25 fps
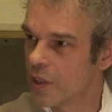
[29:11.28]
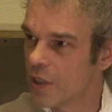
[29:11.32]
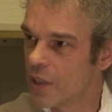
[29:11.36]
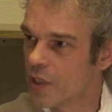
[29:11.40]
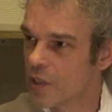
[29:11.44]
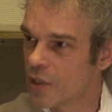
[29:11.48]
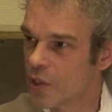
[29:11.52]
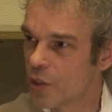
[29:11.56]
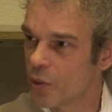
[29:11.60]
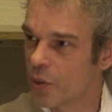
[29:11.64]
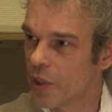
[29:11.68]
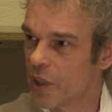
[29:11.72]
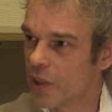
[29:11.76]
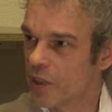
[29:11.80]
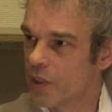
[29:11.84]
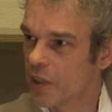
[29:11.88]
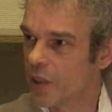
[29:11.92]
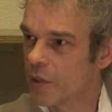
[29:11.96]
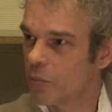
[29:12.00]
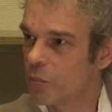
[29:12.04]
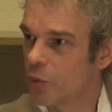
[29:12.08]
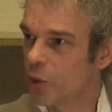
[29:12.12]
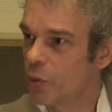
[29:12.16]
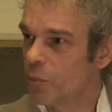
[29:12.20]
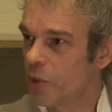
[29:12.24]
So at
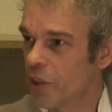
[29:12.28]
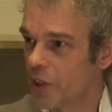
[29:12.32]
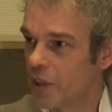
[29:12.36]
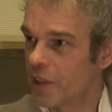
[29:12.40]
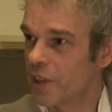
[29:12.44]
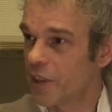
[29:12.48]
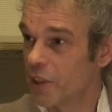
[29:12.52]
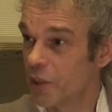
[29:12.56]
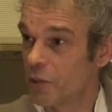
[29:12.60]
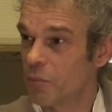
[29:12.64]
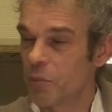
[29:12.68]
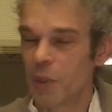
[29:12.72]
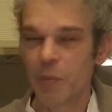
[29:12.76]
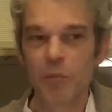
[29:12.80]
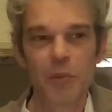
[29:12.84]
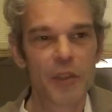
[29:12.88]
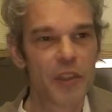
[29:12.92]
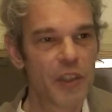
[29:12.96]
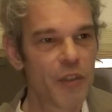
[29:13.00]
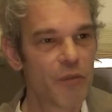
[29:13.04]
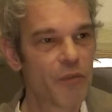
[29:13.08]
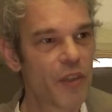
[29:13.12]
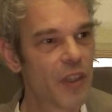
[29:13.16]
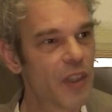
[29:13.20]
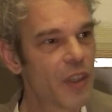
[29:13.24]
that moment, and I remember
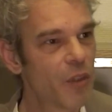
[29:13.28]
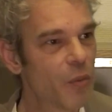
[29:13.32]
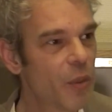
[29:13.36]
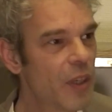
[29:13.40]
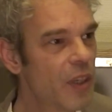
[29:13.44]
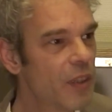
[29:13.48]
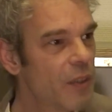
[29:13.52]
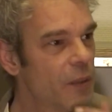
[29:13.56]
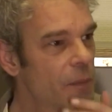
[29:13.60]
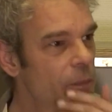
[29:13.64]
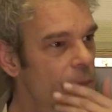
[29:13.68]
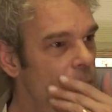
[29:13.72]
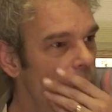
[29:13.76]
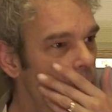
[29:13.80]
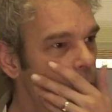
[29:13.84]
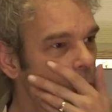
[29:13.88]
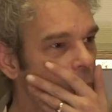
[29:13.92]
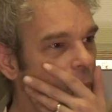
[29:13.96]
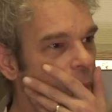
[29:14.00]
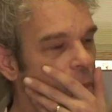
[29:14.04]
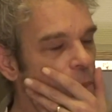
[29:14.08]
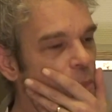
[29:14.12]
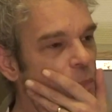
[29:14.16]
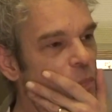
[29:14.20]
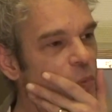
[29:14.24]
it very well,
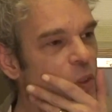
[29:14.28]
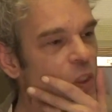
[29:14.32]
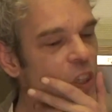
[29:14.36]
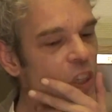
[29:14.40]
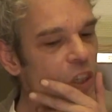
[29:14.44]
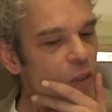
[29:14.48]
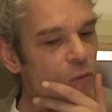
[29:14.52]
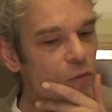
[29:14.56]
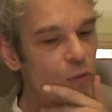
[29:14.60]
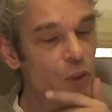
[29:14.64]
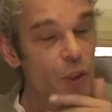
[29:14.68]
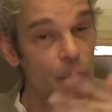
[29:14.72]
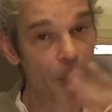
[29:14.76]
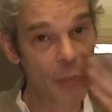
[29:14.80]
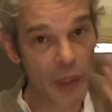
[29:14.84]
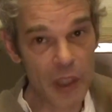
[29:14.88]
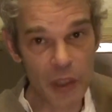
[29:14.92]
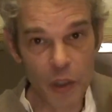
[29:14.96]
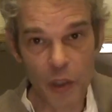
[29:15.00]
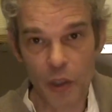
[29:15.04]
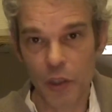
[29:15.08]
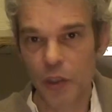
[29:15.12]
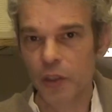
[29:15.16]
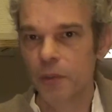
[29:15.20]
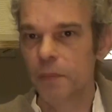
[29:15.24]
he forbid
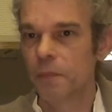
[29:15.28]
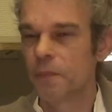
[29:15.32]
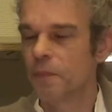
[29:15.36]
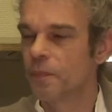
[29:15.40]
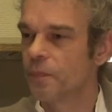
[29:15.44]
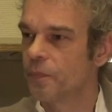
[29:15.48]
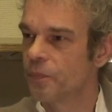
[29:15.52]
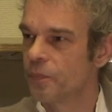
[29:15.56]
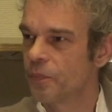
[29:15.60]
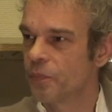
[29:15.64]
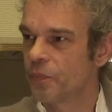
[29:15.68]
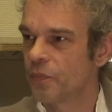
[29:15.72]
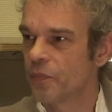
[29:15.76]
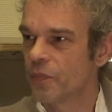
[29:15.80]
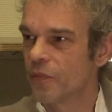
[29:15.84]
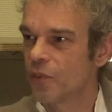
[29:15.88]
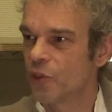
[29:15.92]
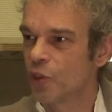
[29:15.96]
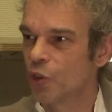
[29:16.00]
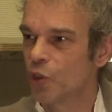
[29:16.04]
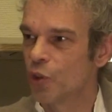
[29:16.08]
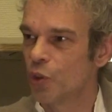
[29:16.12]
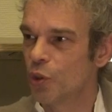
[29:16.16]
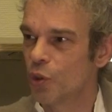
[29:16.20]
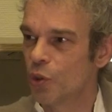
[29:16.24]
her
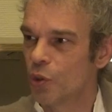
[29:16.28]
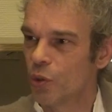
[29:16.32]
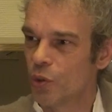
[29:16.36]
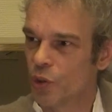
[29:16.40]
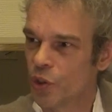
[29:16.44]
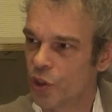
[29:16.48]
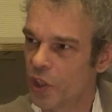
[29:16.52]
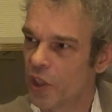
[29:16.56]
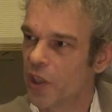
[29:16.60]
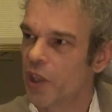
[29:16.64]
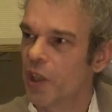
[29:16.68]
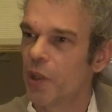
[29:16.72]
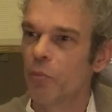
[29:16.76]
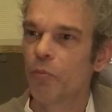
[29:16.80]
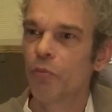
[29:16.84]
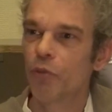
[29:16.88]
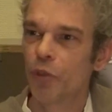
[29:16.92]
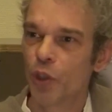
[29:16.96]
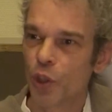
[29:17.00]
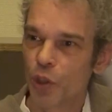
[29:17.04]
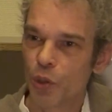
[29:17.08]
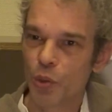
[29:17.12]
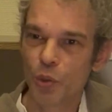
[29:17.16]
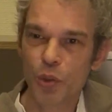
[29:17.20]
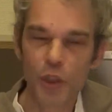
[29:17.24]
to see him
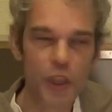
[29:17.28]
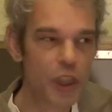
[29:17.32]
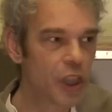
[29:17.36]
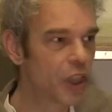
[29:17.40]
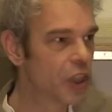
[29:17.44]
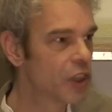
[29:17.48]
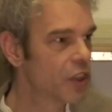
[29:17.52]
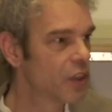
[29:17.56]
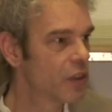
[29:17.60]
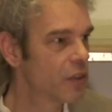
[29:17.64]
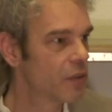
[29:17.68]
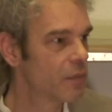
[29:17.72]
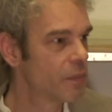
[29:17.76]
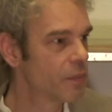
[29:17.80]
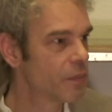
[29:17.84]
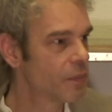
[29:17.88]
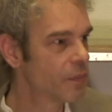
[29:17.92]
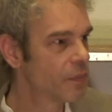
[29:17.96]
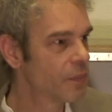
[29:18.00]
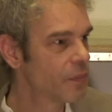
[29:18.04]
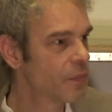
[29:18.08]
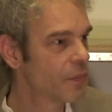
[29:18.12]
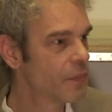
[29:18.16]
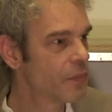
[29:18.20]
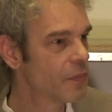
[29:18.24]
for 2 years.
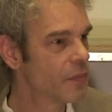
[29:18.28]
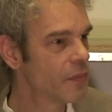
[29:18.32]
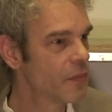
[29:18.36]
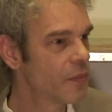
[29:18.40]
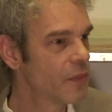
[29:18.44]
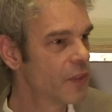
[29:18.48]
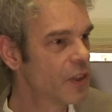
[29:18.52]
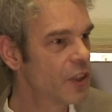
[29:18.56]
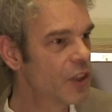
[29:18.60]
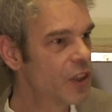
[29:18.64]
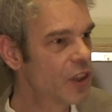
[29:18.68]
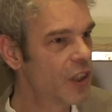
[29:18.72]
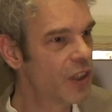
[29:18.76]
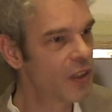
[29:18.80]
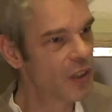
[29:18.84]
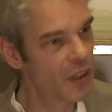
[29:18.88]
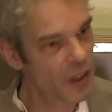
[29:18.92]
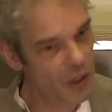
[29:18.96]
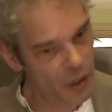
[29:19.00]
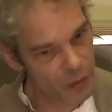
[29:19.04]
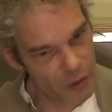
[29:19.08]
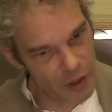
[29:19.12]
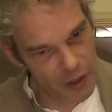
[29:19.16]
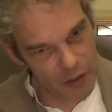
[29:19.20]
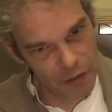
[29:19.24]
He said,
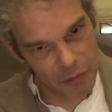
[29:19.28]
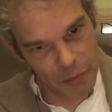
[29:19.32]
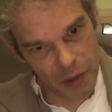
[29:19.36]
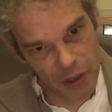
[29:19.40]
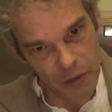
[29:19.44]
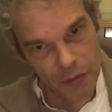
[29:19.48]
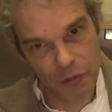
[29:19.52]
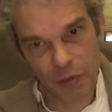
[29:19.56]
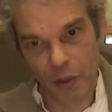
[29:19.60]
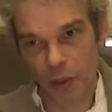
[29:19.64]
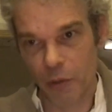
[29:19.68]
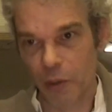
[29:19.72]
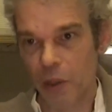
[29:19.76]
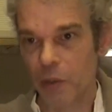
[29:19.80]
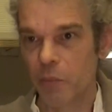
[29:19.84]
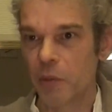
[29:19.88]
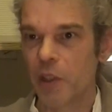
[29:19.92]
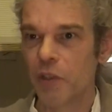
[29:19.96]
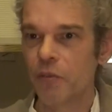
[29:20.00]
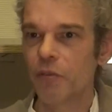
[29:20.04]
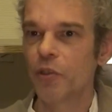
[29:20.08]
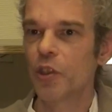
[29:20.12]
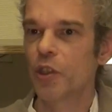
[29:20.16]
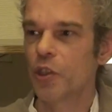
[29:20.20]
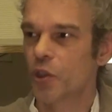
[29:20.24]
now you have been following me
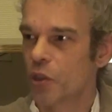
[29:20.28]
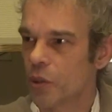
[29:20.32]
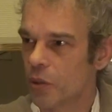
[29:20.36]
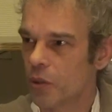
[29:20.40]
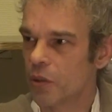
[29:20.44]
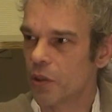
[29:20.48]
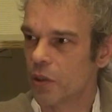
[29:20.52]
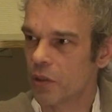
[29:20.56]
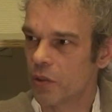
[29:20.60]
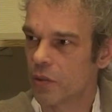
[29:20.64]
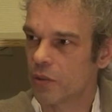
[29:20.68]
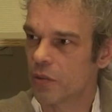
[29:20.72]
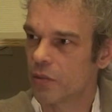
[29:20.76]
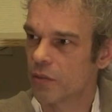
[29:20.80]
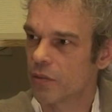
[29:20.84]
for so long,